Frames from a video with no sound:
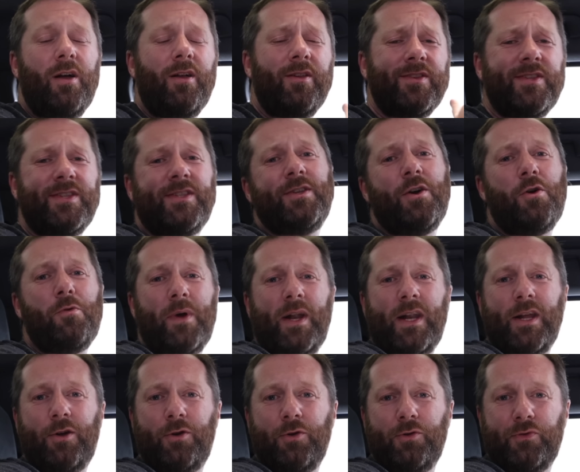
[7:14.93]
So
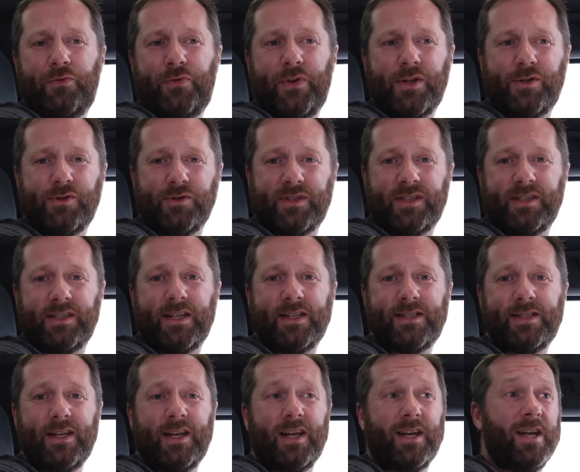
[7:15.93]
many cool features in this
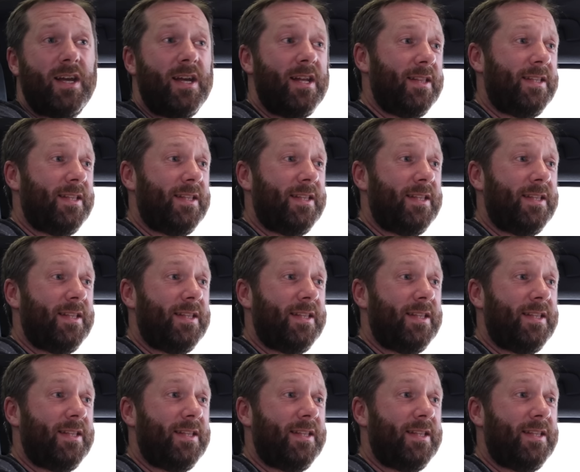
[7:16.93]
thing.